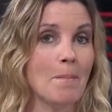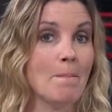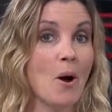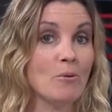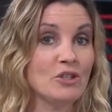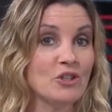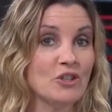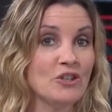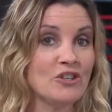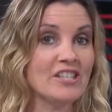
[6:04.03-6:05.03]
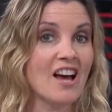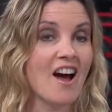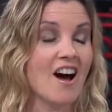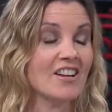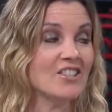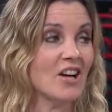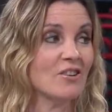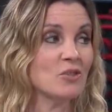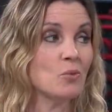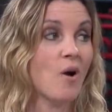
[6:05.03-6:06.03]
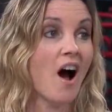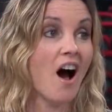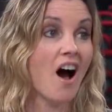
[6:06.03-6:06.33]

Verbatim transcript: the posters on Donald's oh, wall.